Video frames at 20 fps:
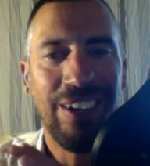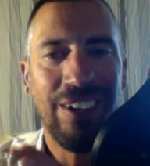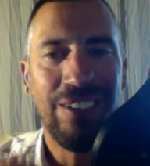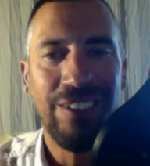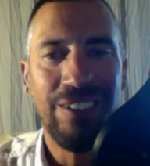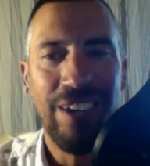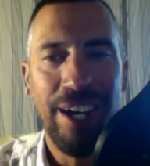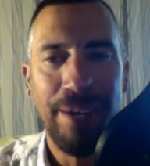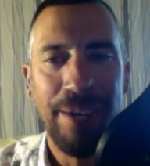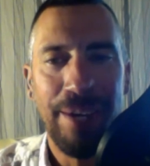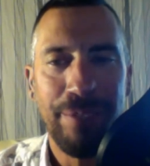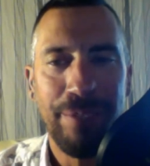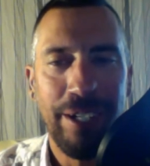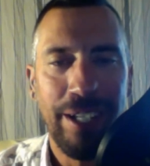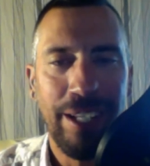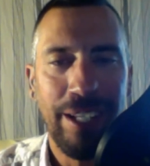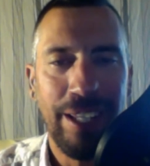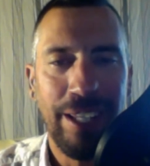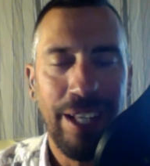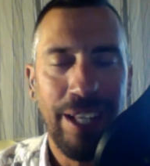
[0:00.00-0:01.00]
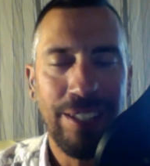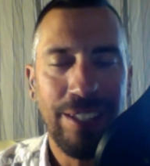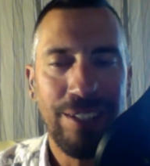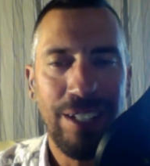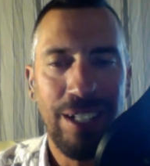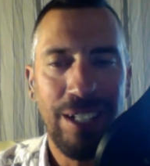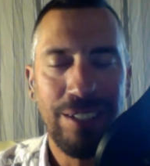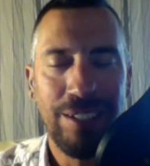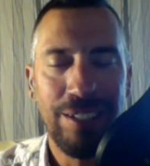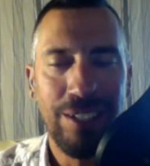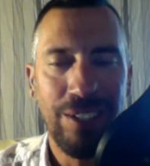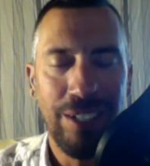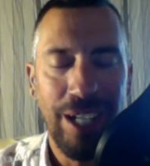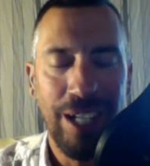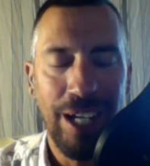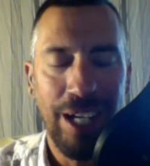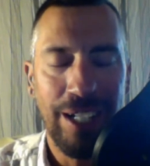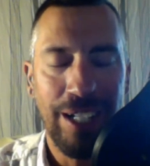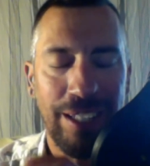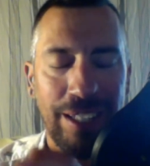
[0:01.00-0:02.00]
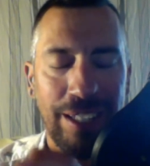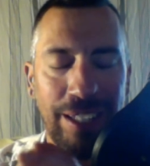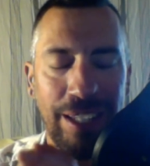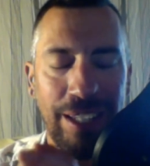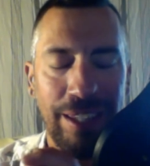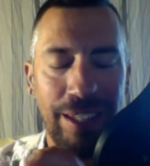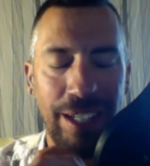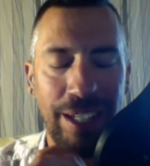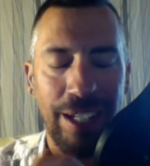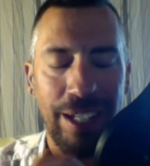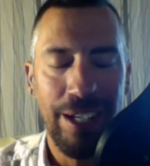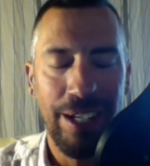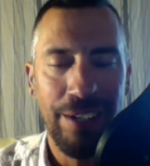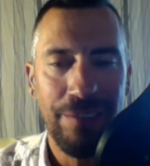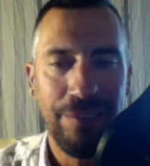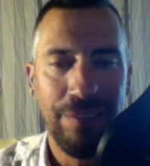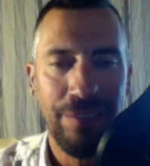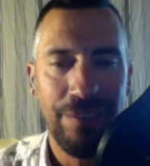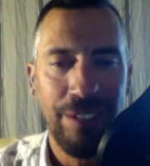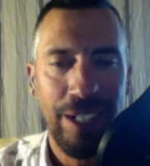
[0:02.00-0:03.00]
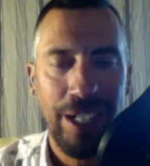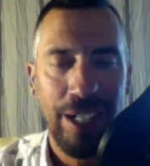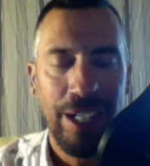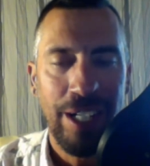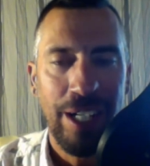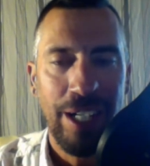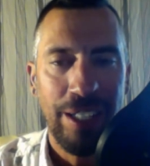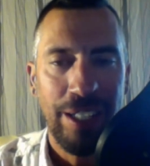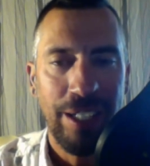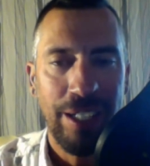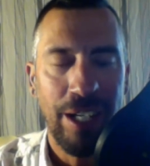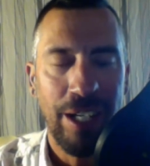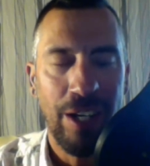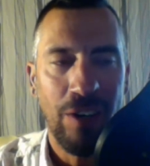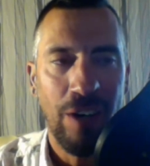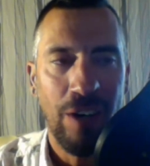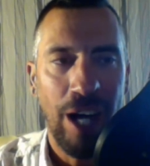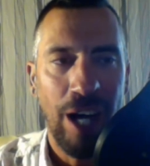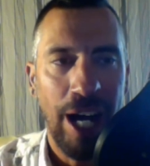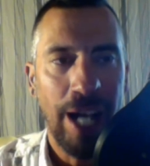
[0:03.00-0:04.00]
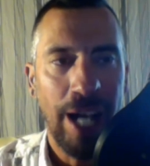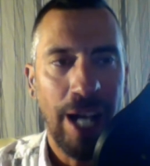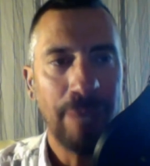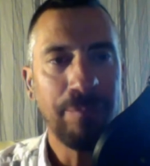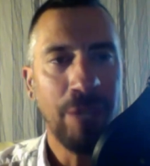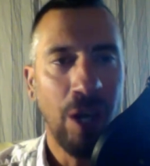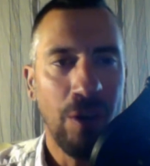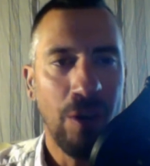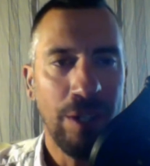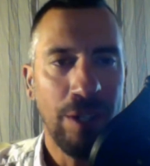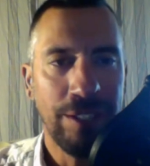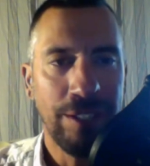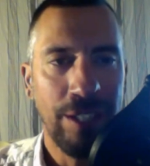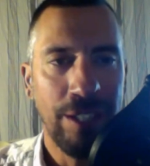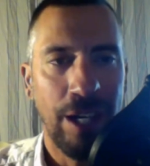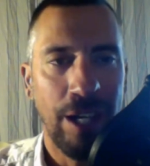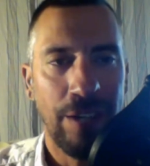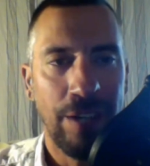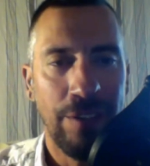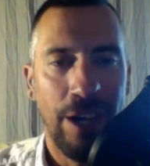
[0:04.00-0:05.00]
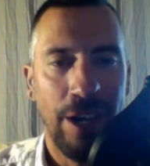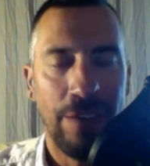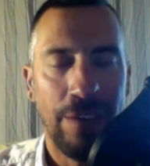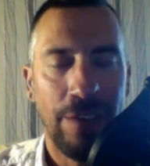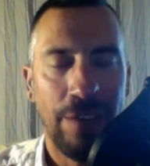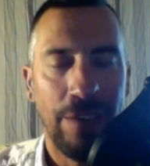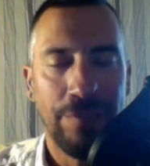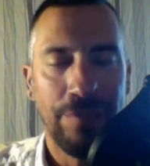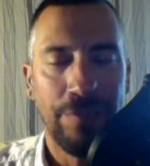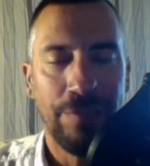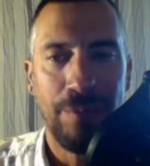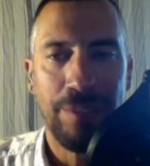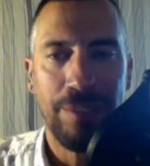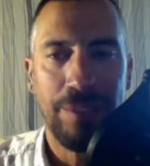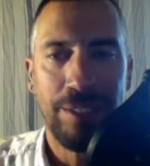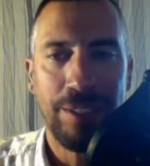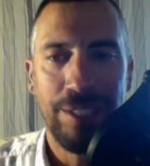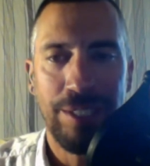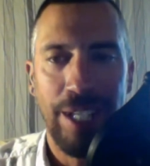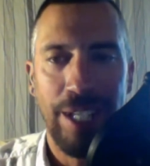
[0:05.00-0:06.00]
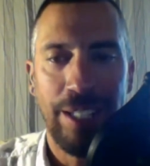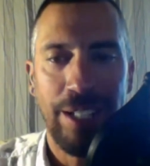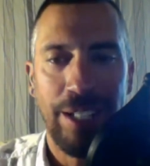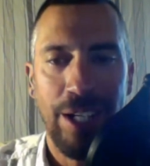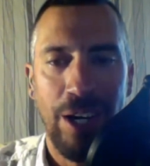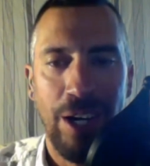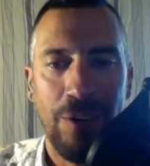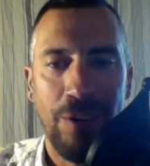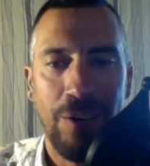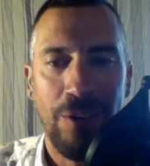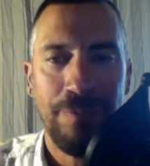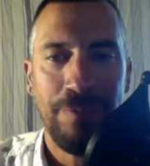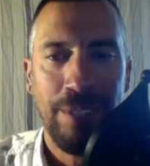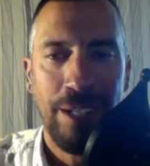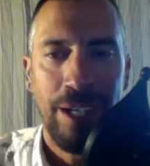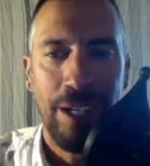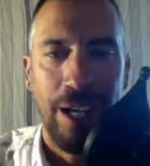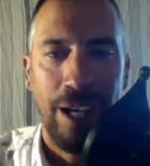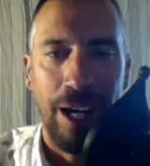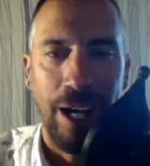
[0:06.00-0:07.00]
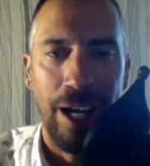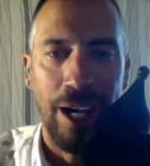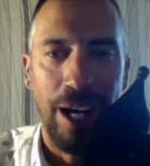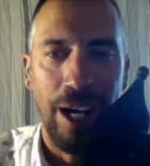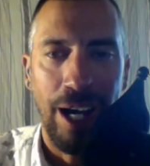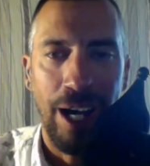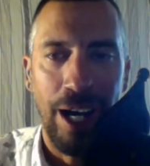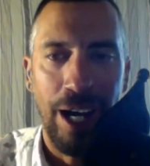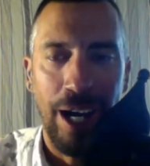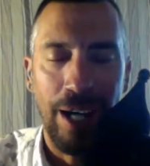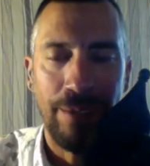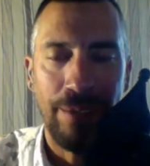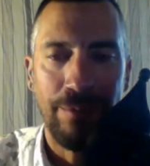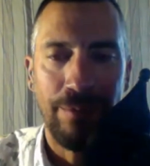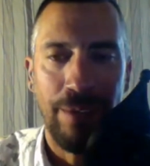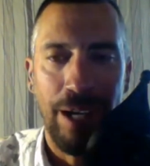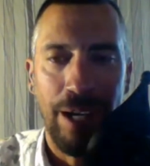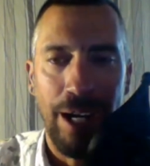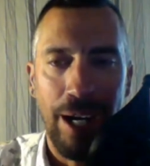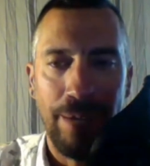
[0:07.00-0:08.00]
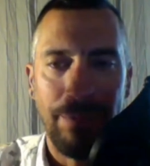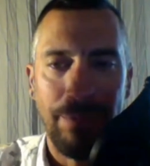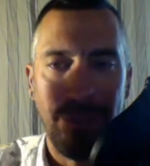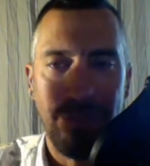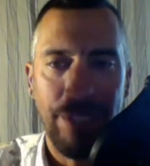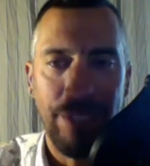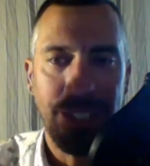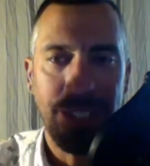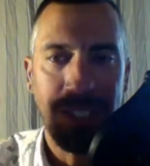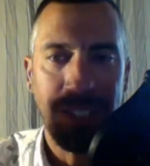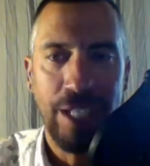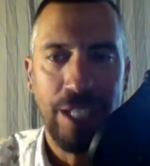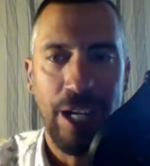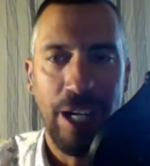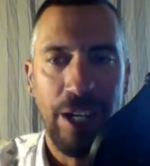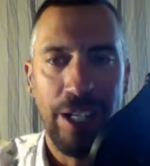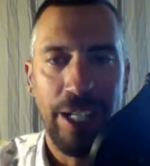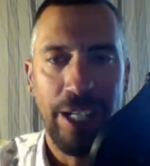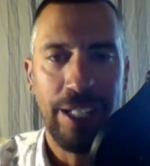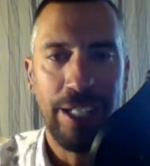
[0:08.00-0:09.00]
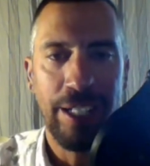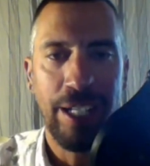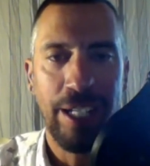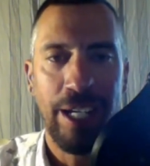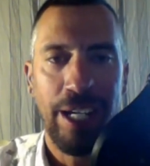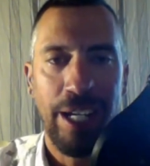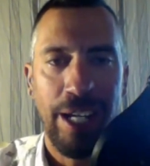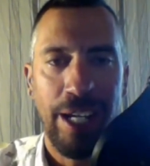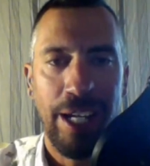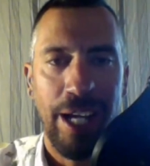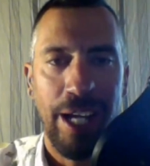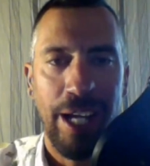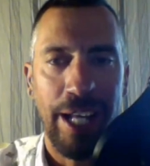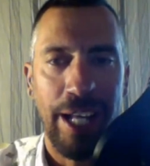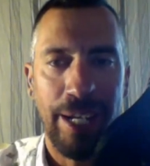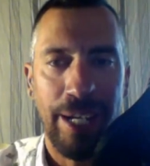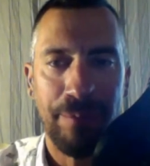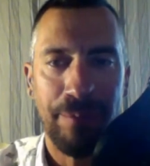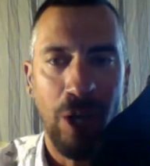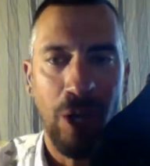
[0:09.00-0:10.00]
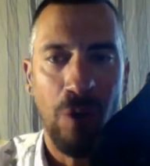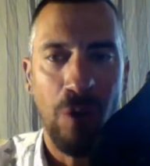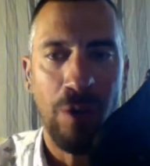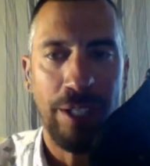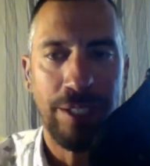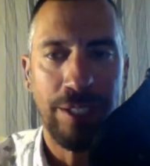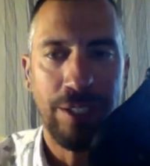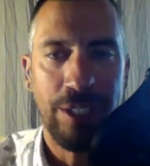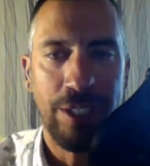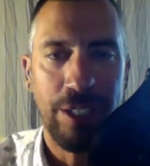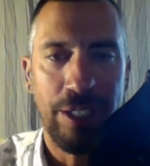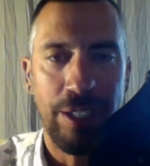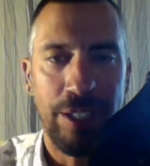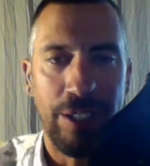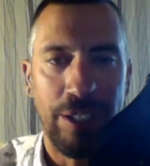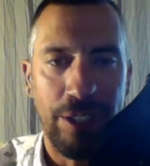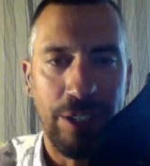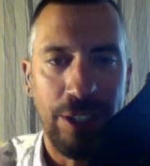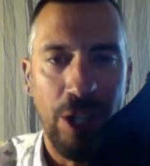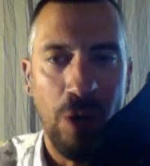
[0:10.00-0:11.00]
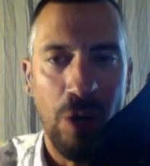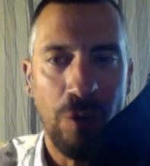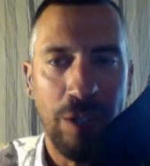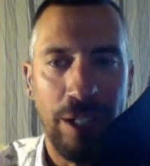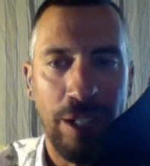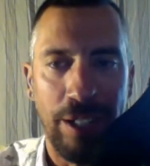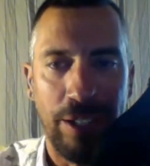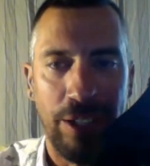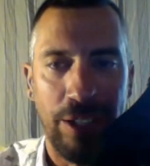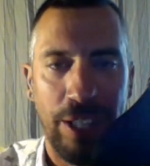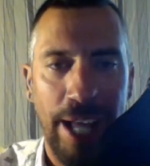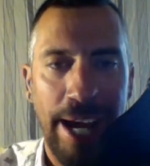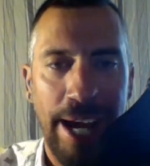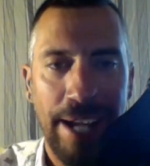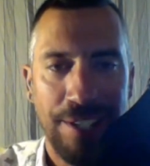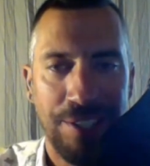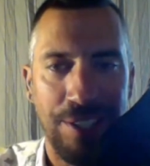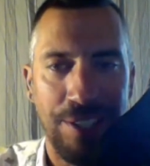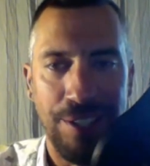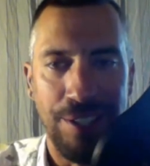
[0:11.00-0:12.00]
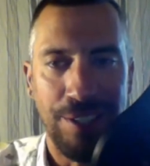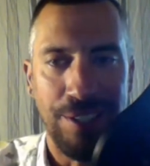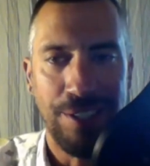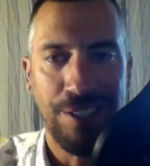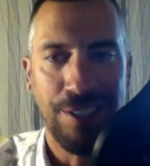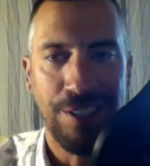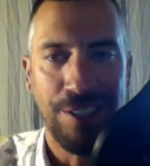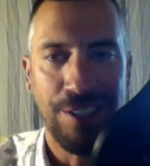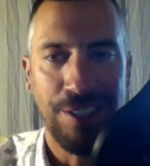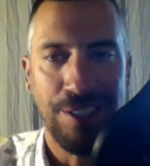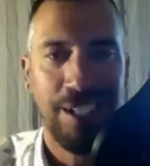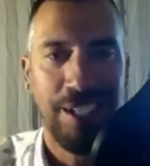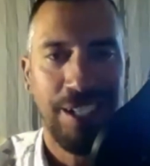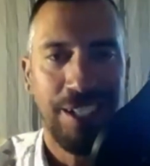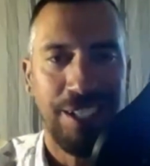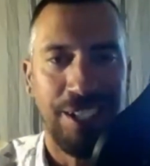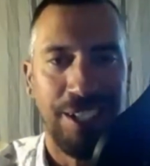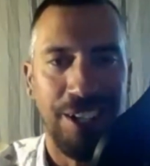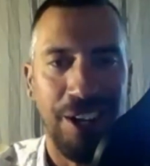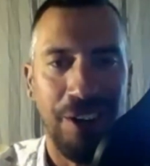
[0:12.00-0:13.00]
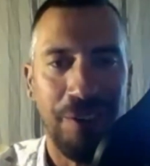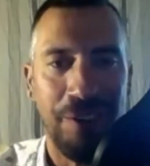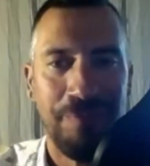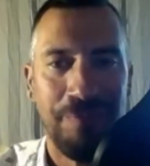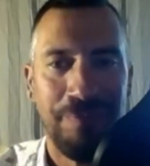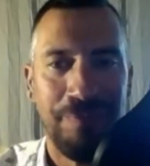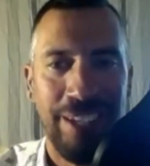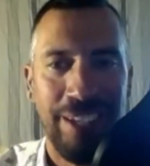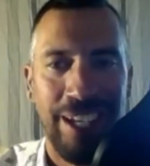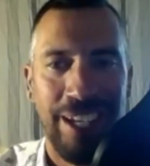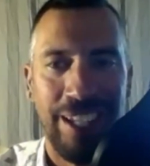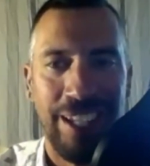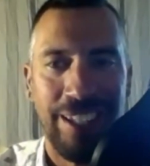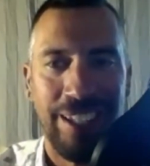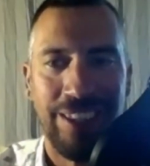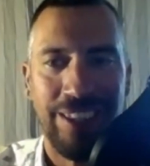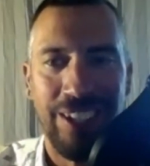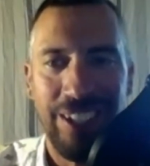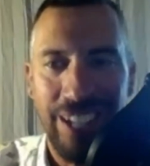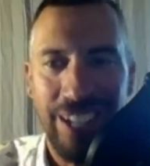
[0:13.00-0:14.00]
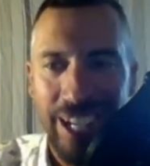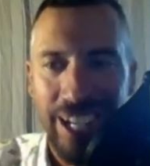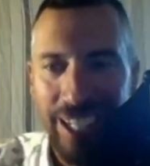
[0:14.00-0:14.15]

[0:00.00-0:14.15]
Right, but it's also kind of the thing of, I'm going of someone saying, I'm a vegetarian and I'm going to yoga classes. They're